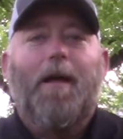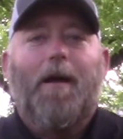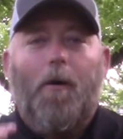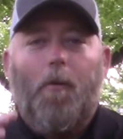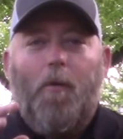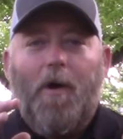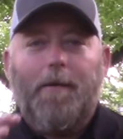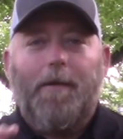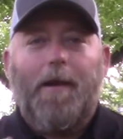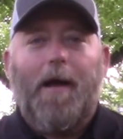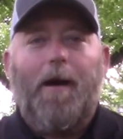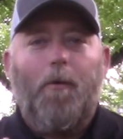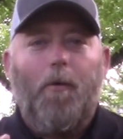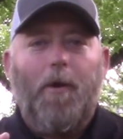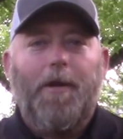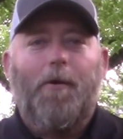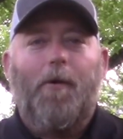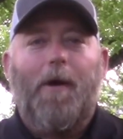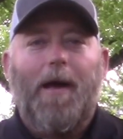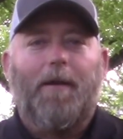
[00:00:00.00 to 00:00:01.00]
and now
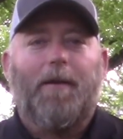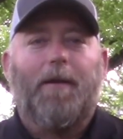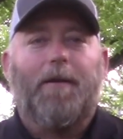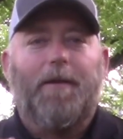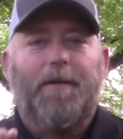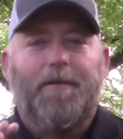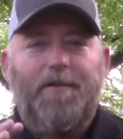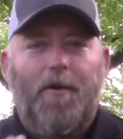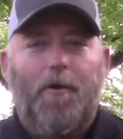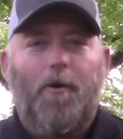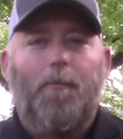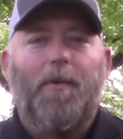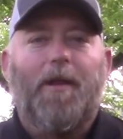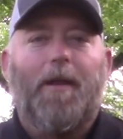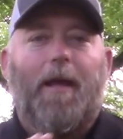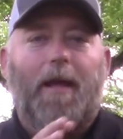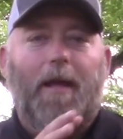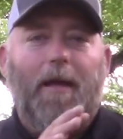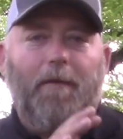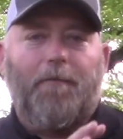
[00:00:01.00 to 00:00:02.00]
we know how to determine
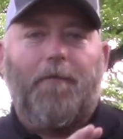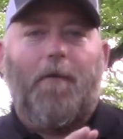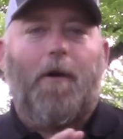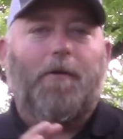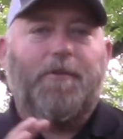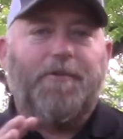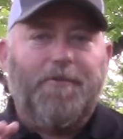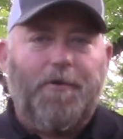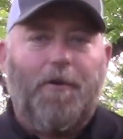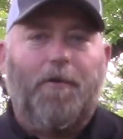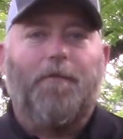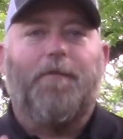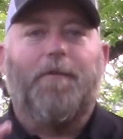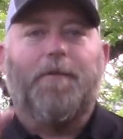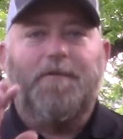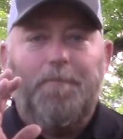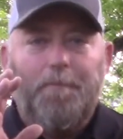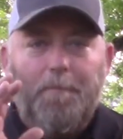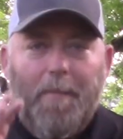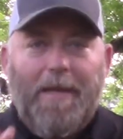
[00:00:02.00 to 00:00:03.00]
if our
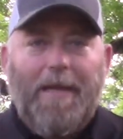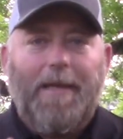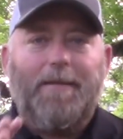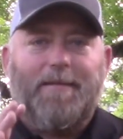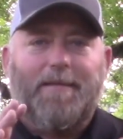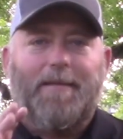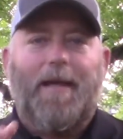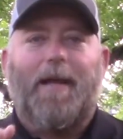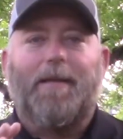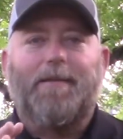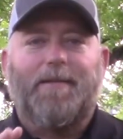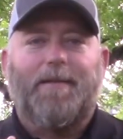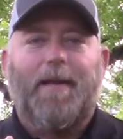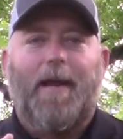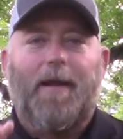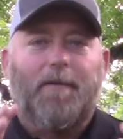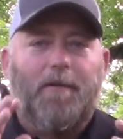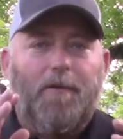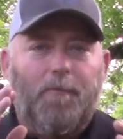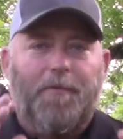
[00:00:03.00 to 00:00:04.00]
surface meets that
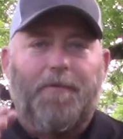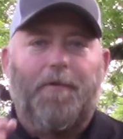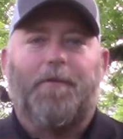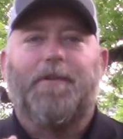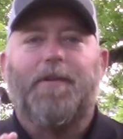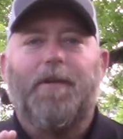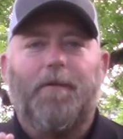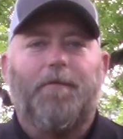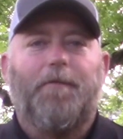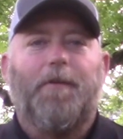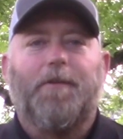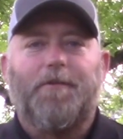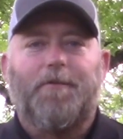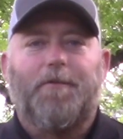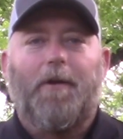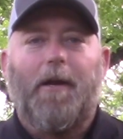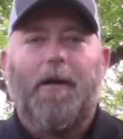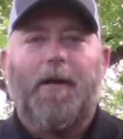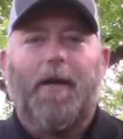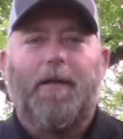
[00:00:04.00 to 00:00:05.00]
standard with our 10-foot
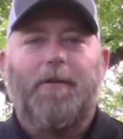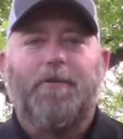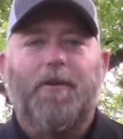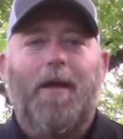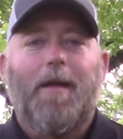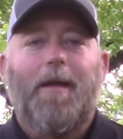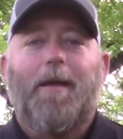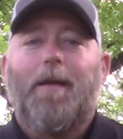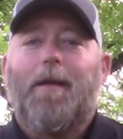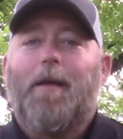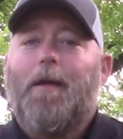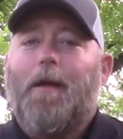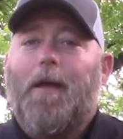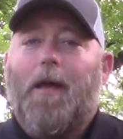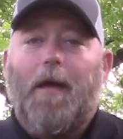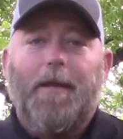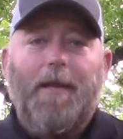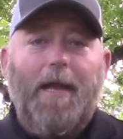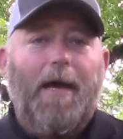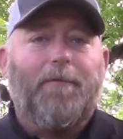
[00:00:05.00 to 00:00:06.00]
straight edge.
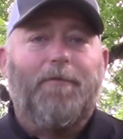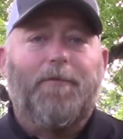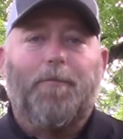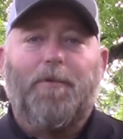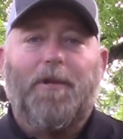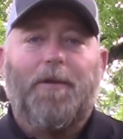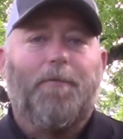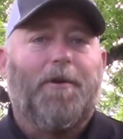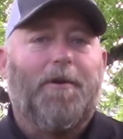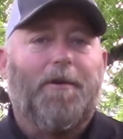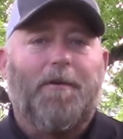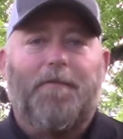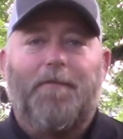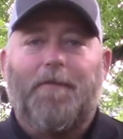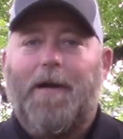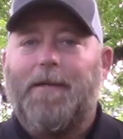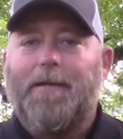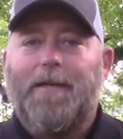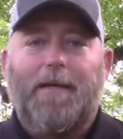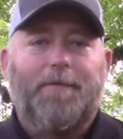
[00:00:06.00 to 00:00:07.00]
Inevitably, we're going to
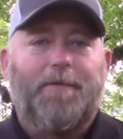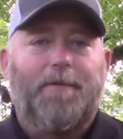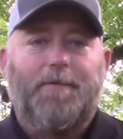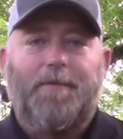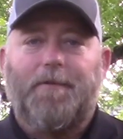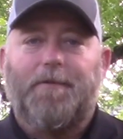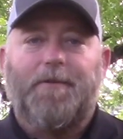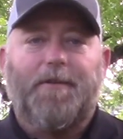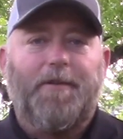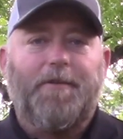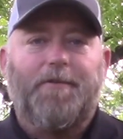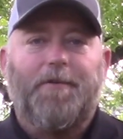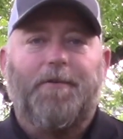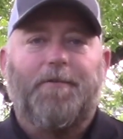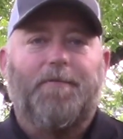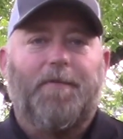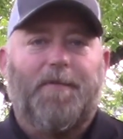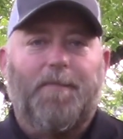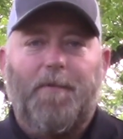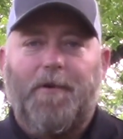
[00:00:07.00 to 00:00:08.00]
find out that there's
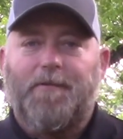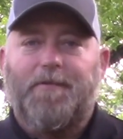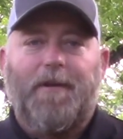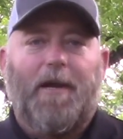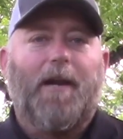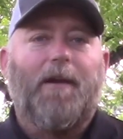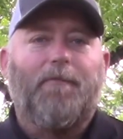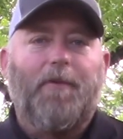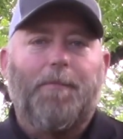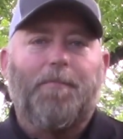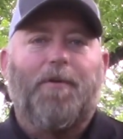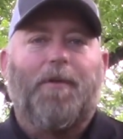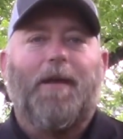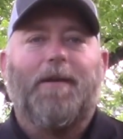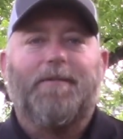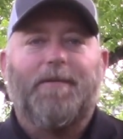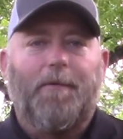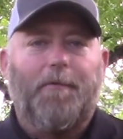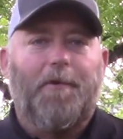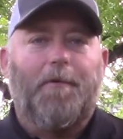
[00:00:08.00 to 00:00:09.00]
issues with most every
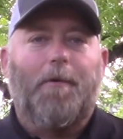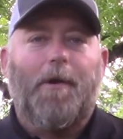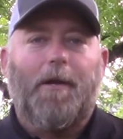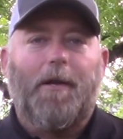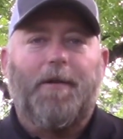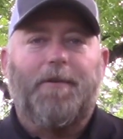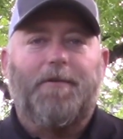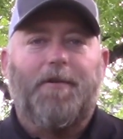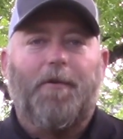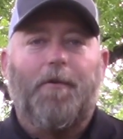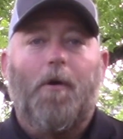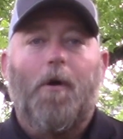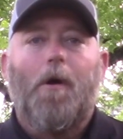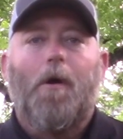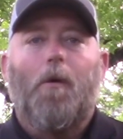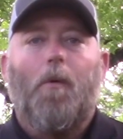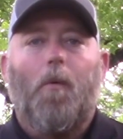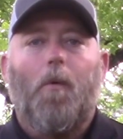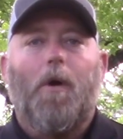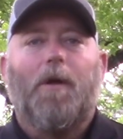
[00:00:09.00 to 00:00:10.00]
place that we run into.
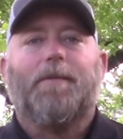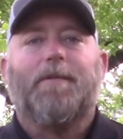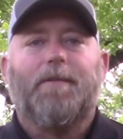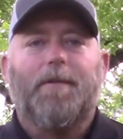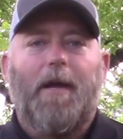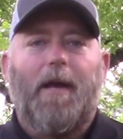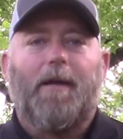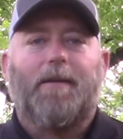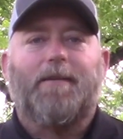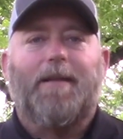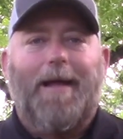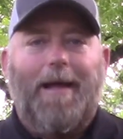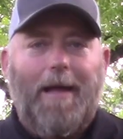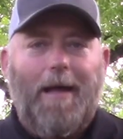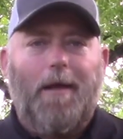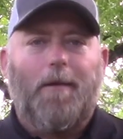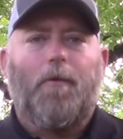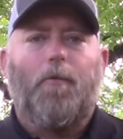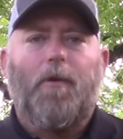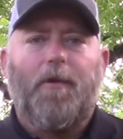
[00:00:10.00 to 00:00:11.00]
What's next?
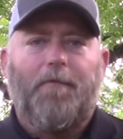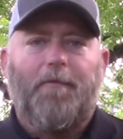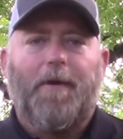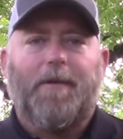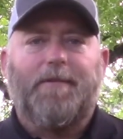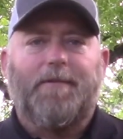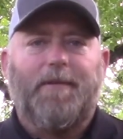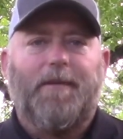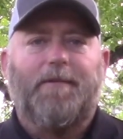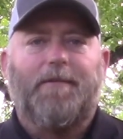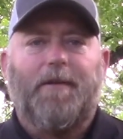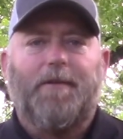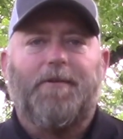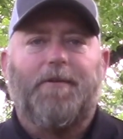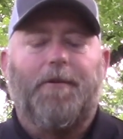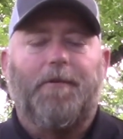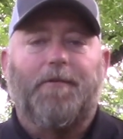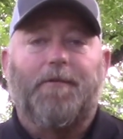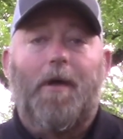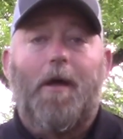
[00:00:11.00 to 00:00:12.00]
How do we fix these
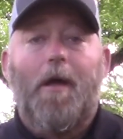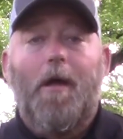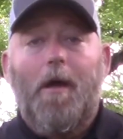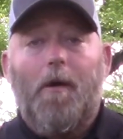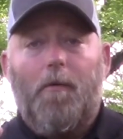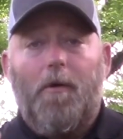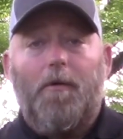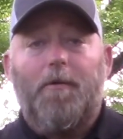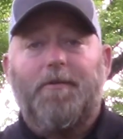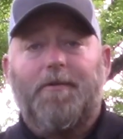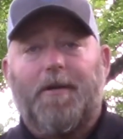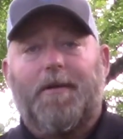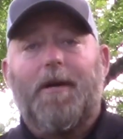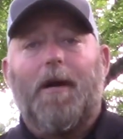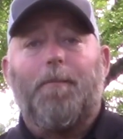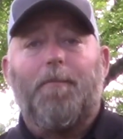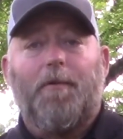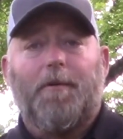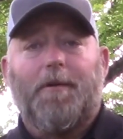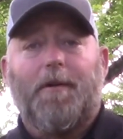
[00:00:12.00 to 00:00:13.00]
issues? Well, there's a
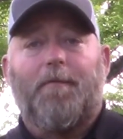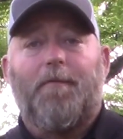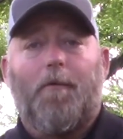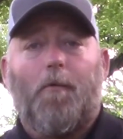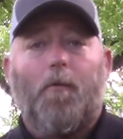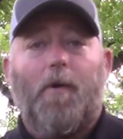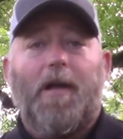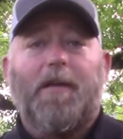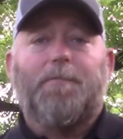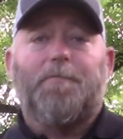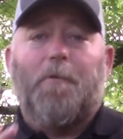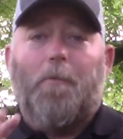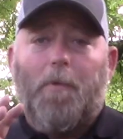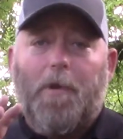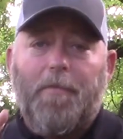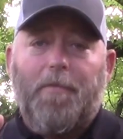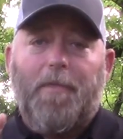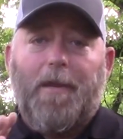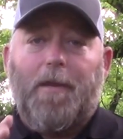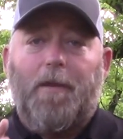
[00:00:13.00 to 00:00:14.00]
couple of different ways, but
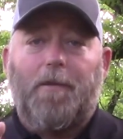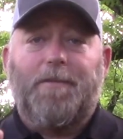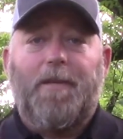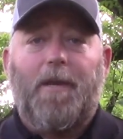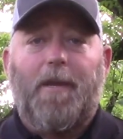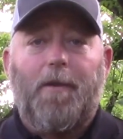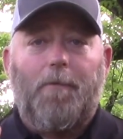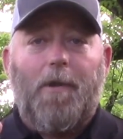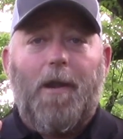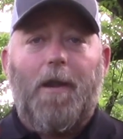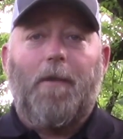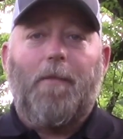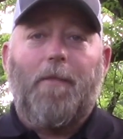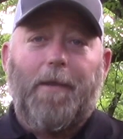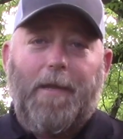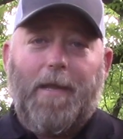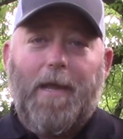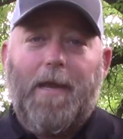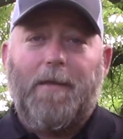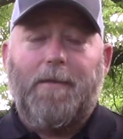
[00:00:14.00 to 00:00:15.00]
one thing I'll tell you right out of the
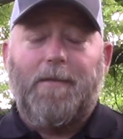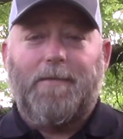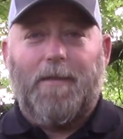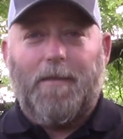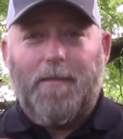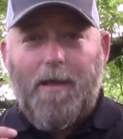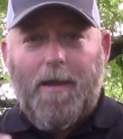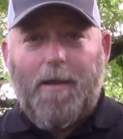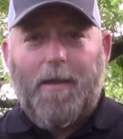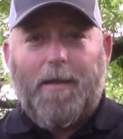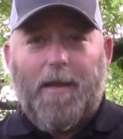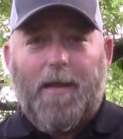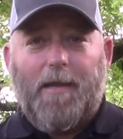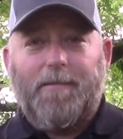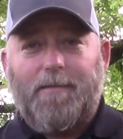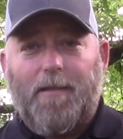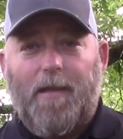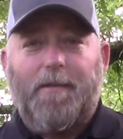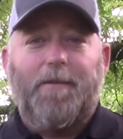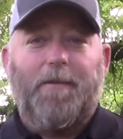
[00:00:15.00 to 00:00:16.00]
gate is a lot of
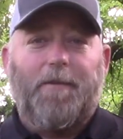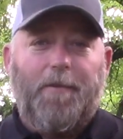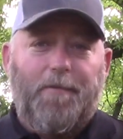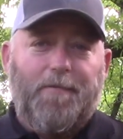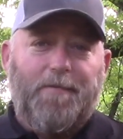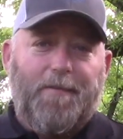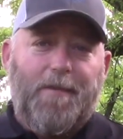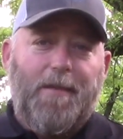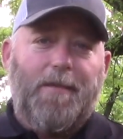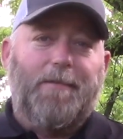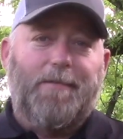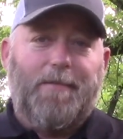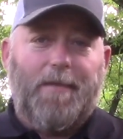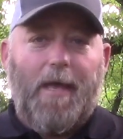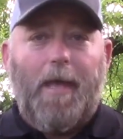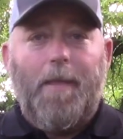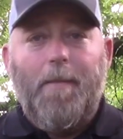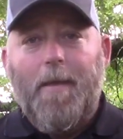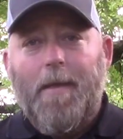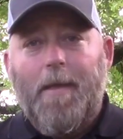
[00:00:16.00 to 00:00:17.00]
guys like to use thin
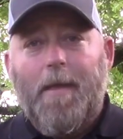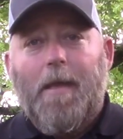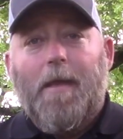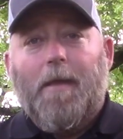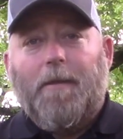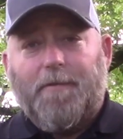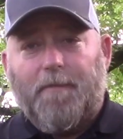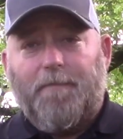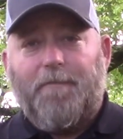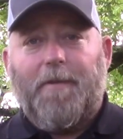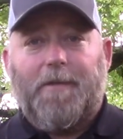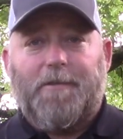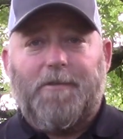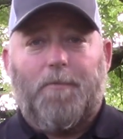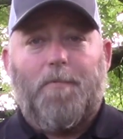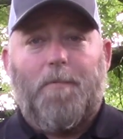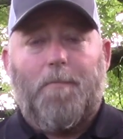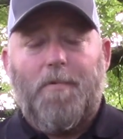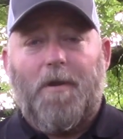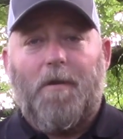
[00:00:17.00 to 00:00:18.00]
set to fix or
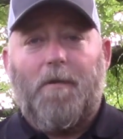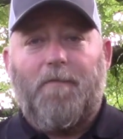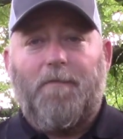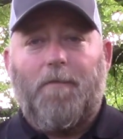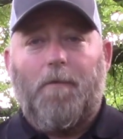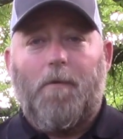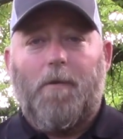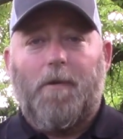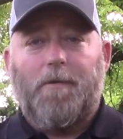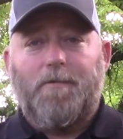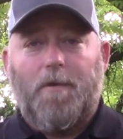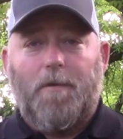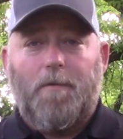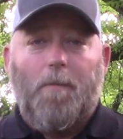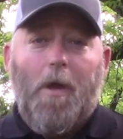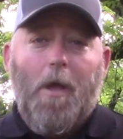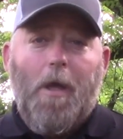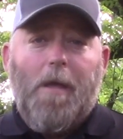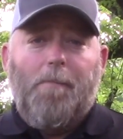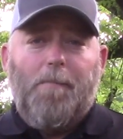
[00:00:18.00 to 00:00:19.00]
prepare floors, or
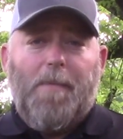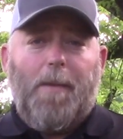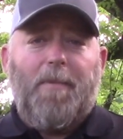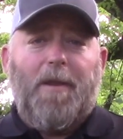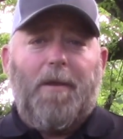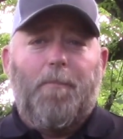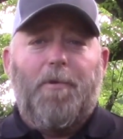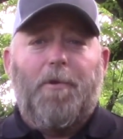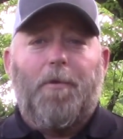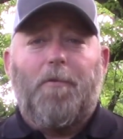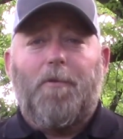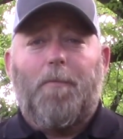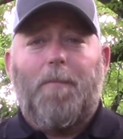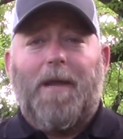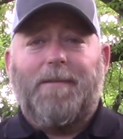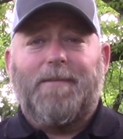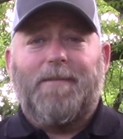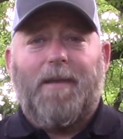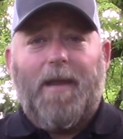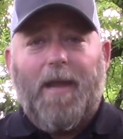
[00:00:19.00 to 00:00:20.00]
maybe a builder
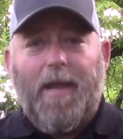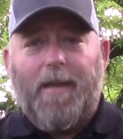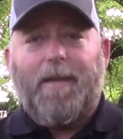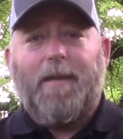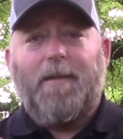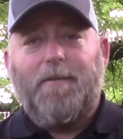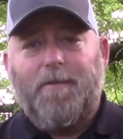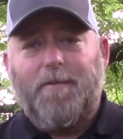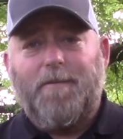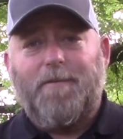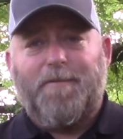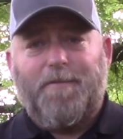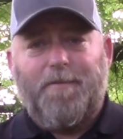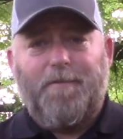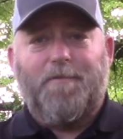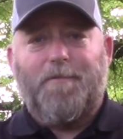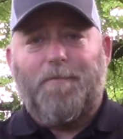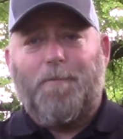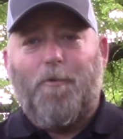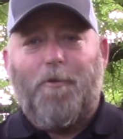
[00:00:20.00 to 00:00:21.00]
might say, hey, can you just
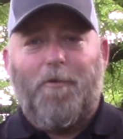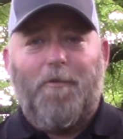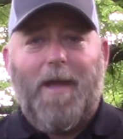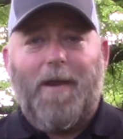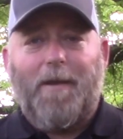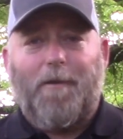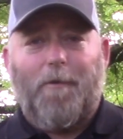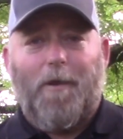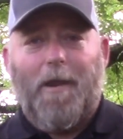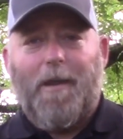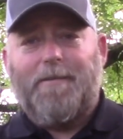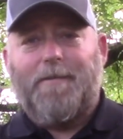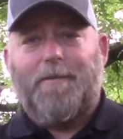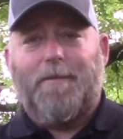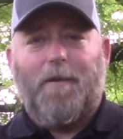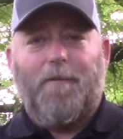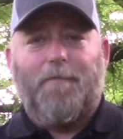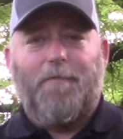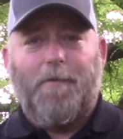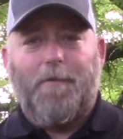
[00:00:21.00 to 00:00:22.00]
use some more of that gray
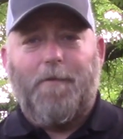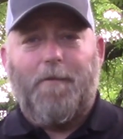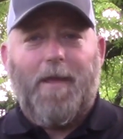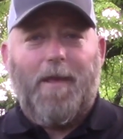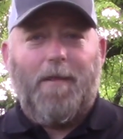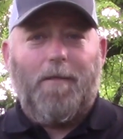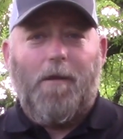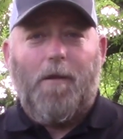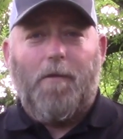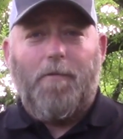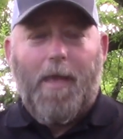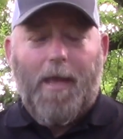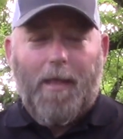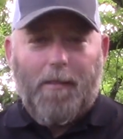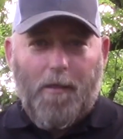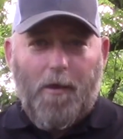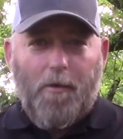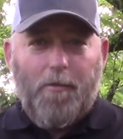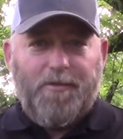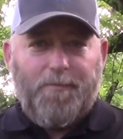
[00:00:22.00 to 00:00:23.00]
stuff under that on that
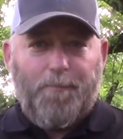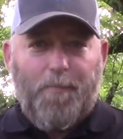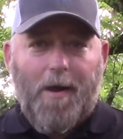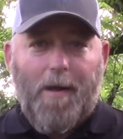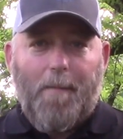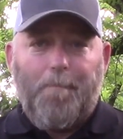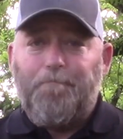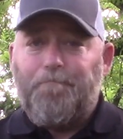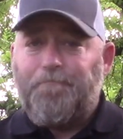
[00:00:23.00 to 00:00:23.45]
low spot?